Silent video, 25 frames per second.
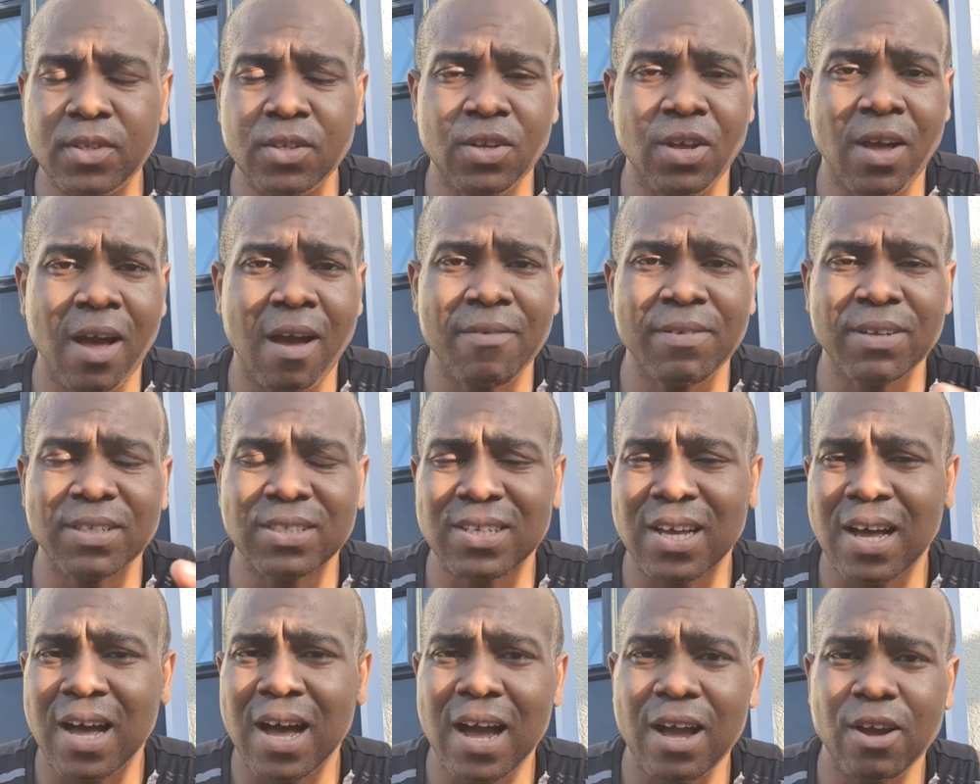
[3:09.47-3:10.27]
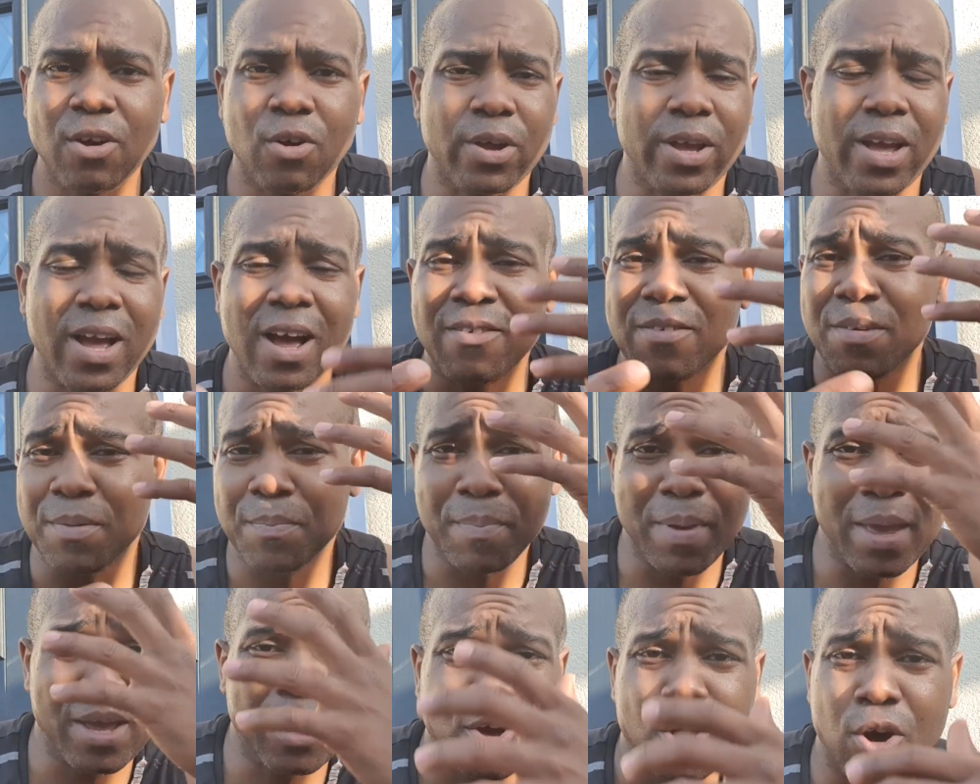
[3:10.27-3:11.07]
have a tie, or you have a
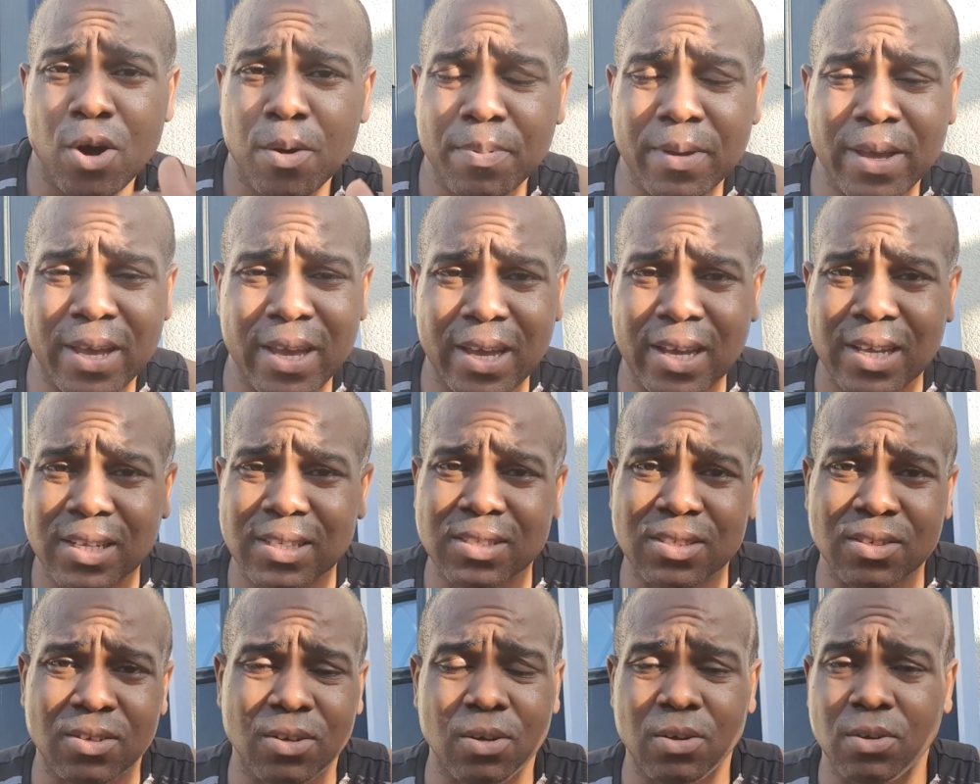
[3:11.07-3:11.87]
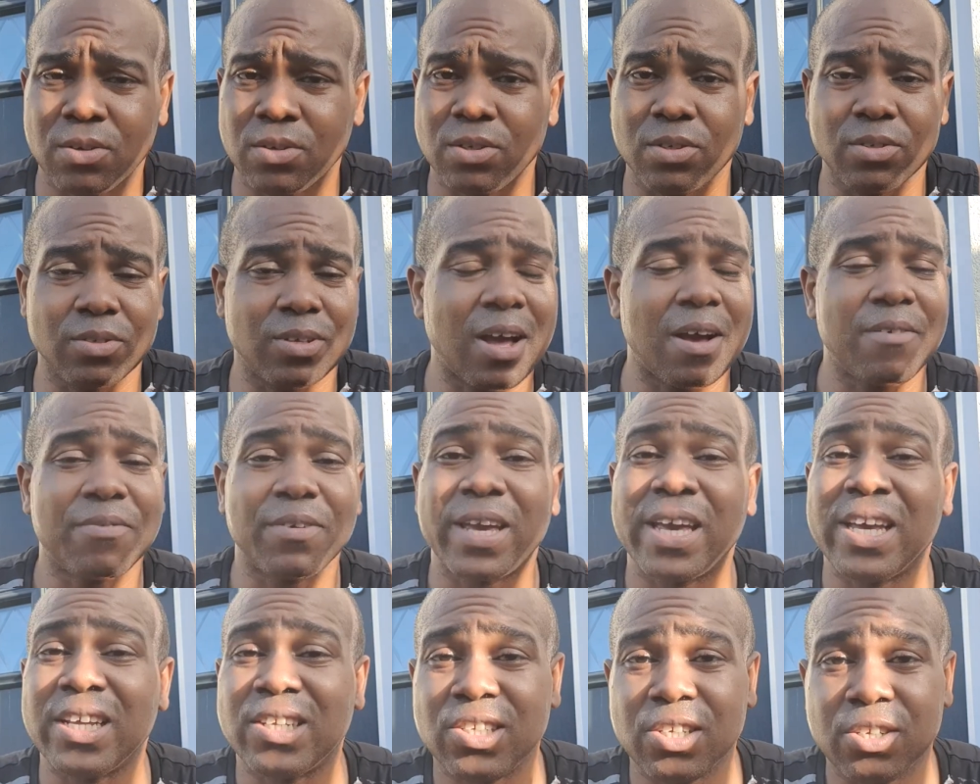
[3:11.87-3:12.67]
makeup kit, or you have
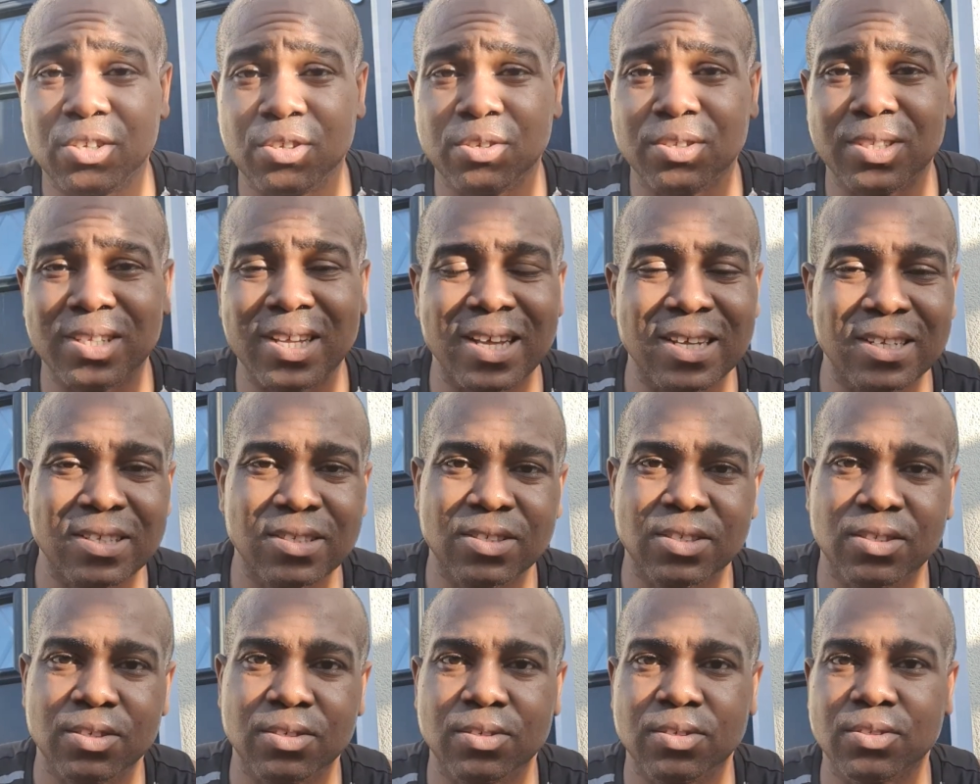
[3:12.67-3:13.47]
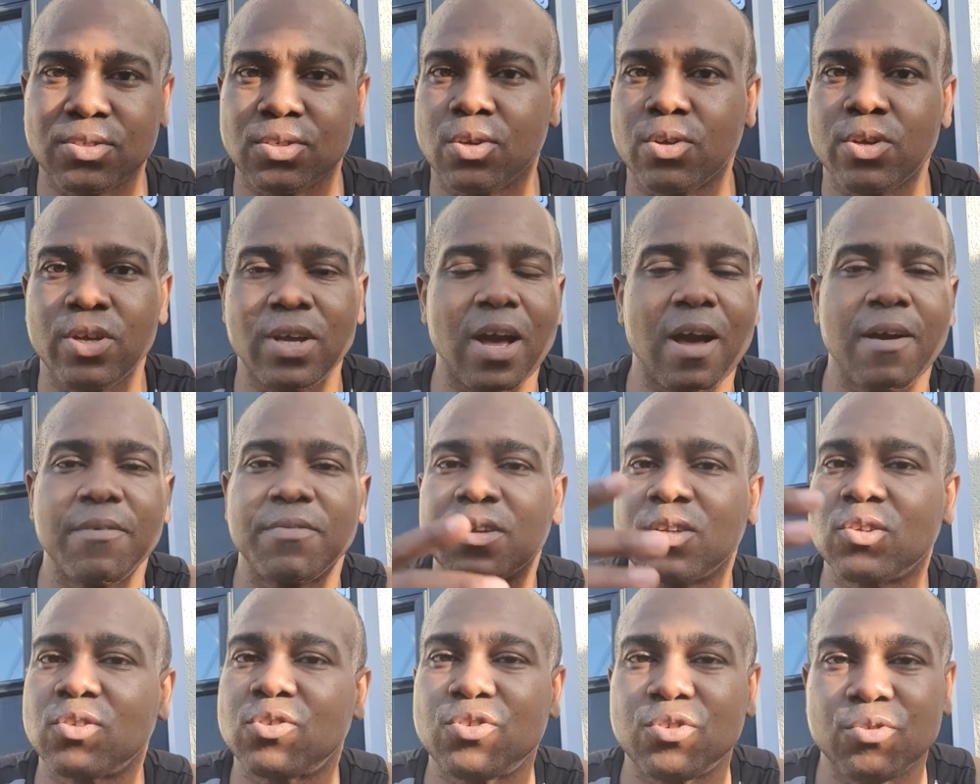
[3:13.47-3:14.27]
kitchen utensils, or you have
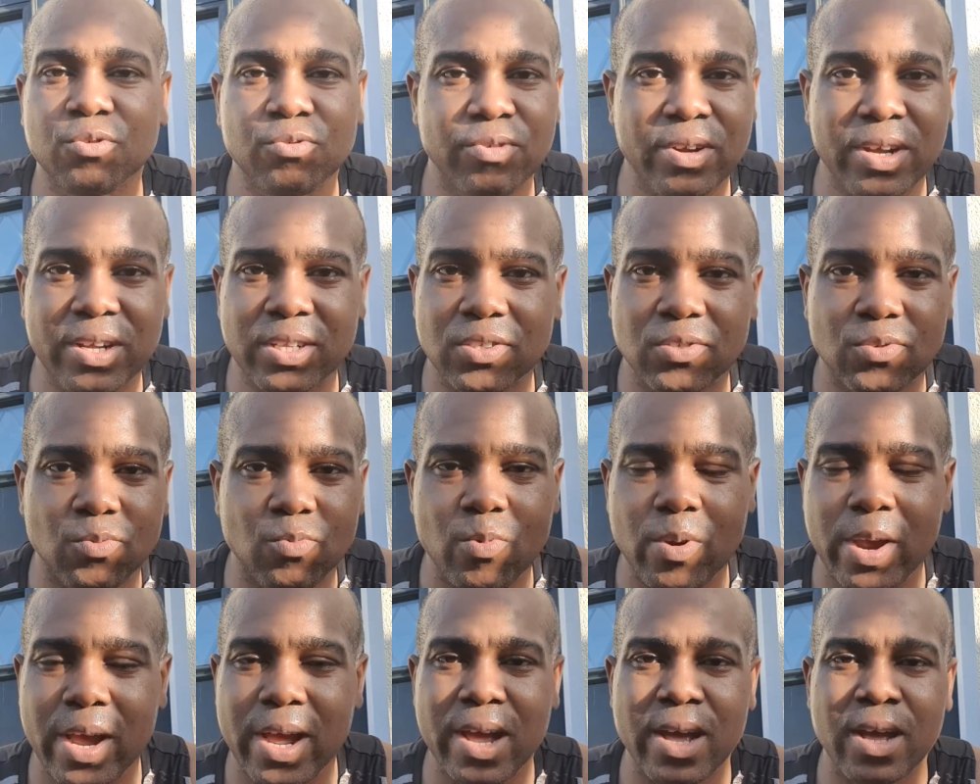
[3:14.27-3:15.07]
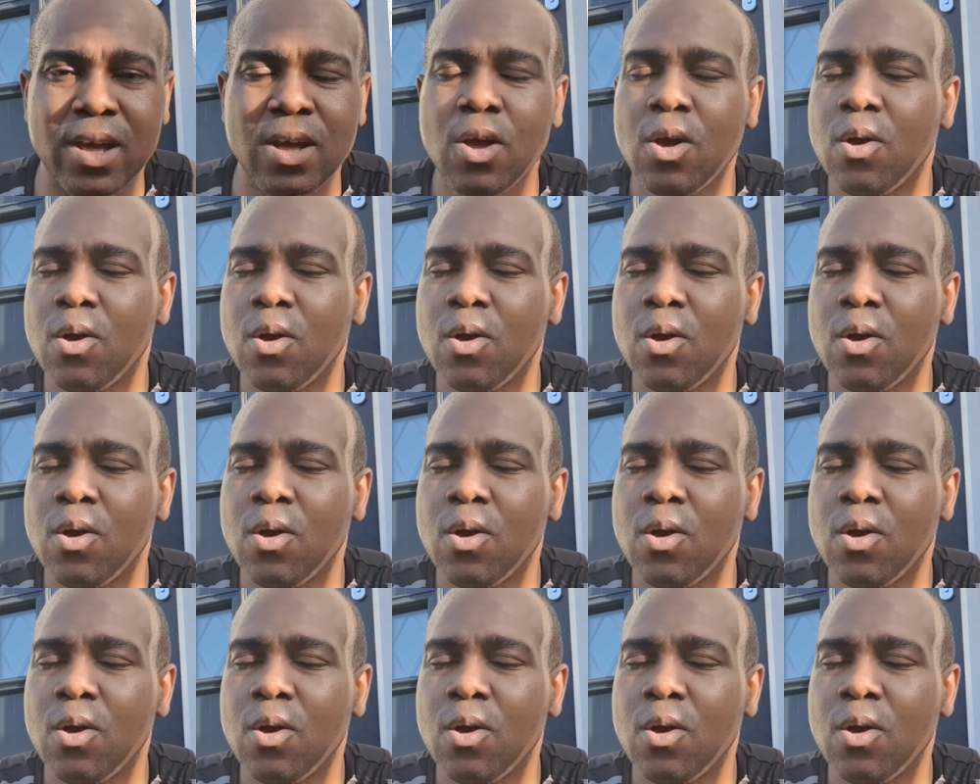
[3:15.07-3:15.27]
children's wear.